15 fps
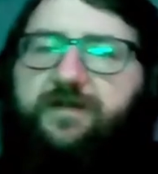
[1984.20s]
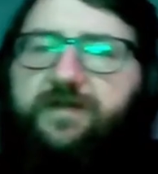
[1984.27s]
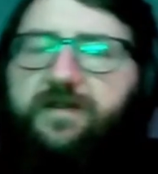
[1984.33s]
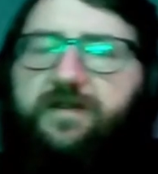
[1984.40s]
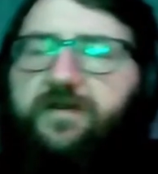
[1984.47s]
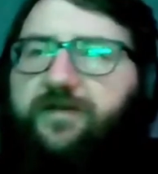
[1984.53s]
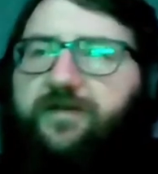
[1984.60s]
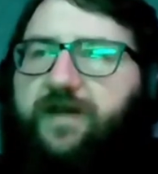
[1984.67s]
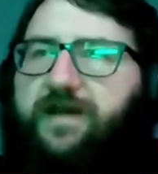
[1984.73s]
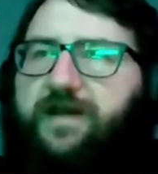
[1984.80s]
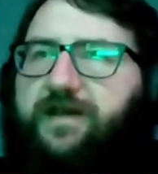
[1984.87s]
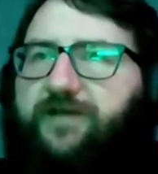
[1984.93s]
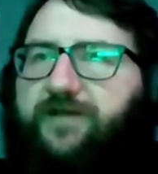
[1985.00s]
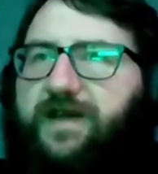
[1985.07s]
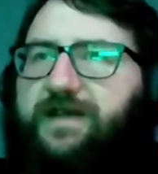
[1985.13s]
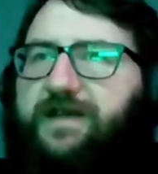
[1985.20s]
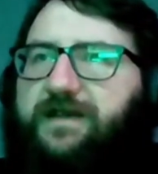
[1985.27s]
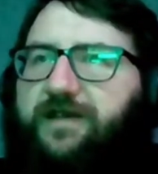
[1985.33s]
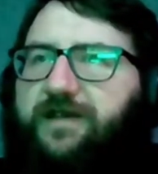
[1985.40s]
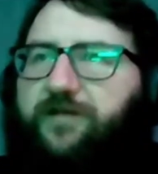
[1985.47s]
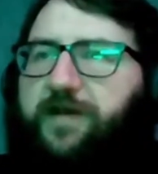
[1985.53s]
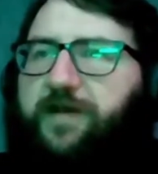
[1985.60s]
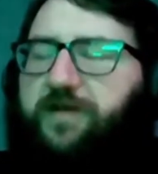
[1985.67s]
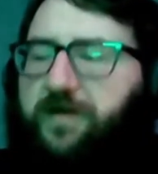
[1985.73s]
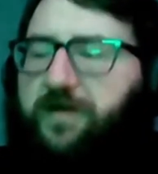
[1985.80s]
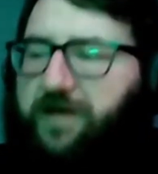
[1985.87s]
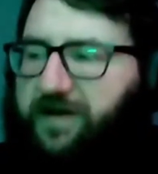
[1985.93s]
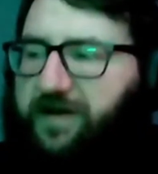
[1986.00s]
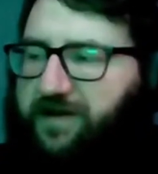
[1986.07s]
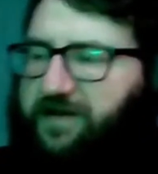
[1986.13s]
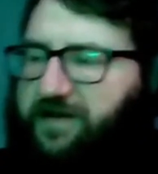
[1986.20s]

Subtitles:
you know, if people are like